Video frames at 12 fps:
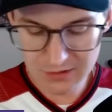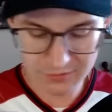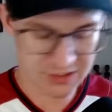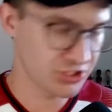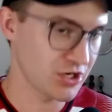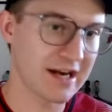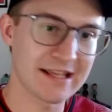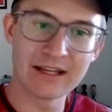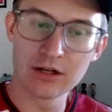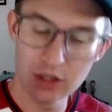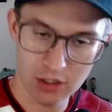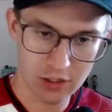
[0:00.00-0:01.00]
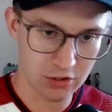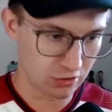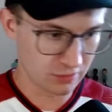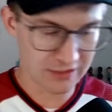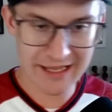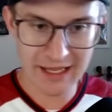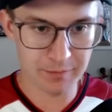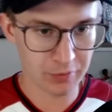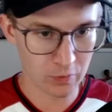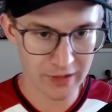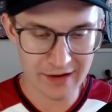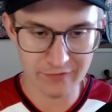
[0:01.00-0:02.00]
to try to get a hook or a layup or
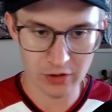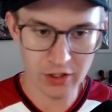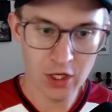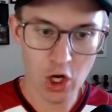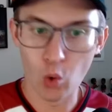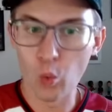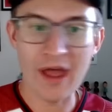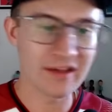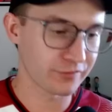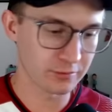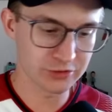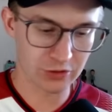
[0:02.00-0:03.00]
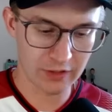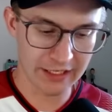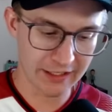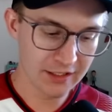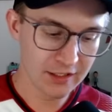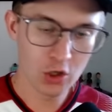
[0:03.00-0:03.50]
whatever away from Durant.